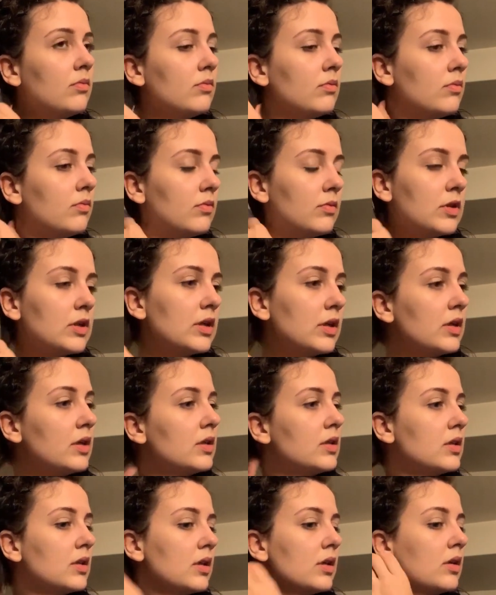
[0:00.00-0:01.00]
I'm sorry,
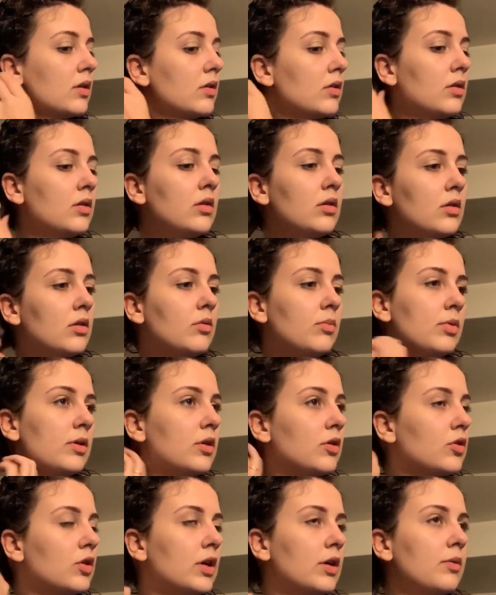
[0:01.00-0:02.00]
it's getting a little bit
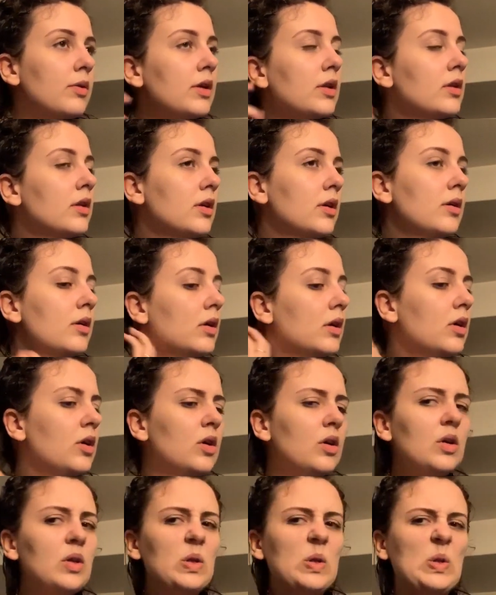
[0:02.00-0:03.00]
dry right
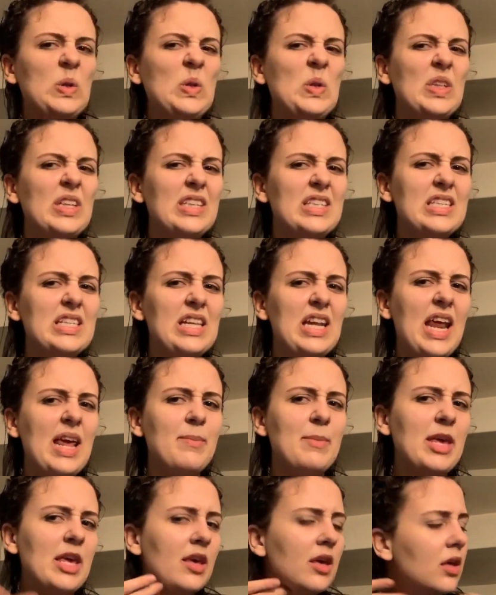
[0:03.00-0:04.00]
there. Ooh, that's slimy.
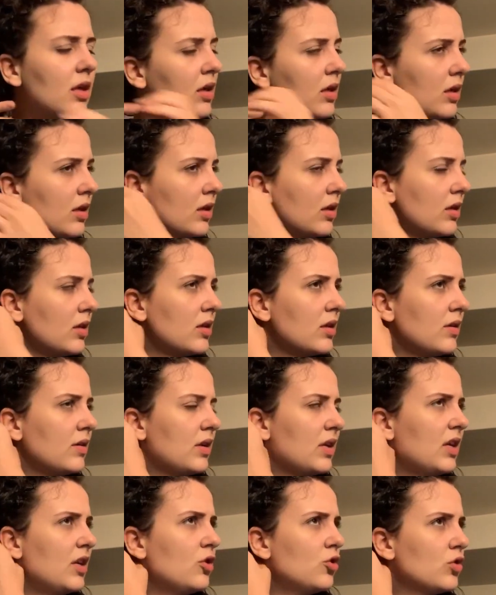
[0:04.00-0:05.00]
It's an
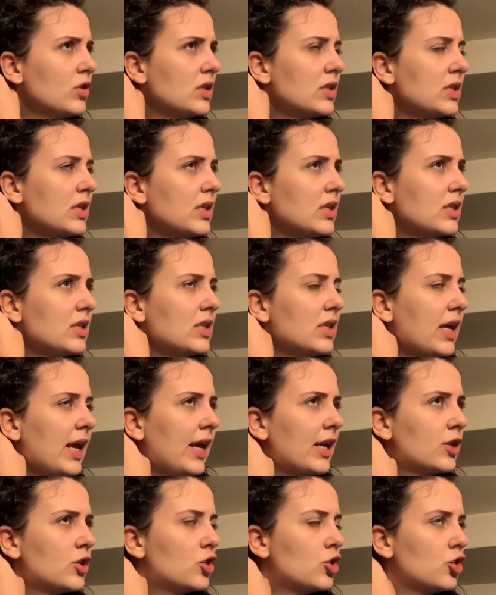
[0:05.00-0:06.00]
interesting
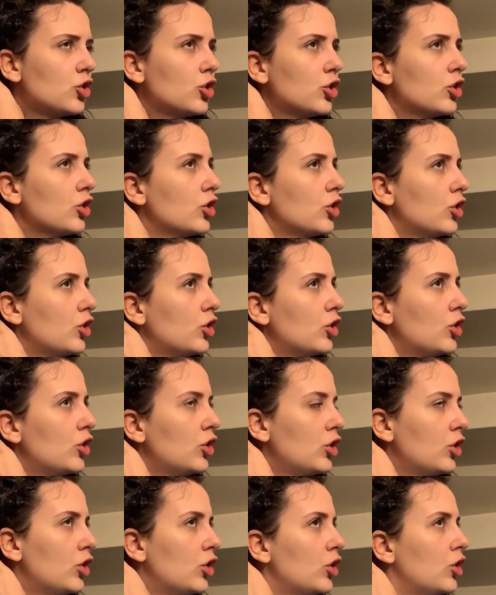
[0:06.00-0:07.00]
texture
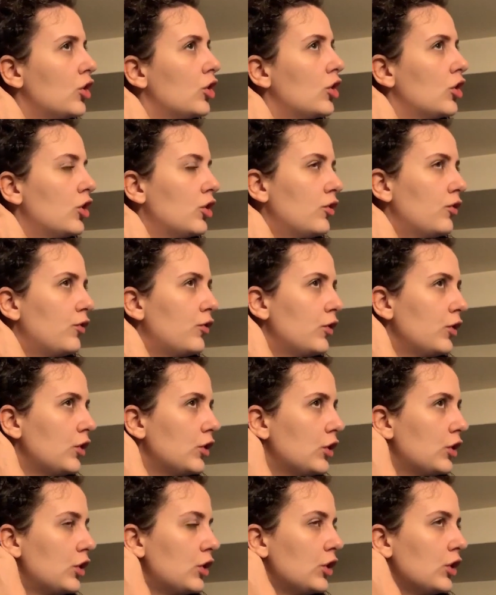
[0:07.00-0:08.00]
for
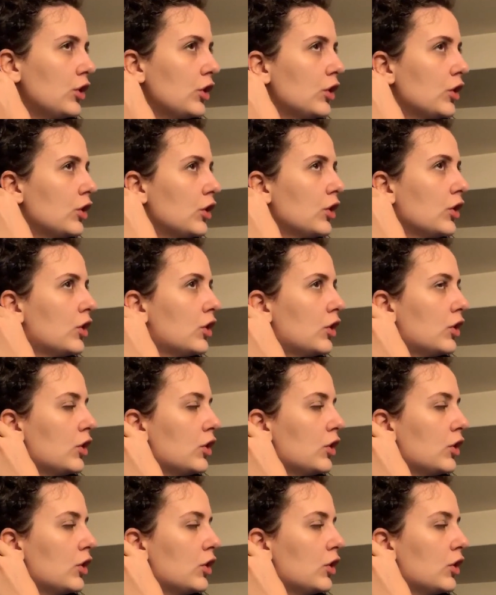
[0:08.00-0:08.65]
sure.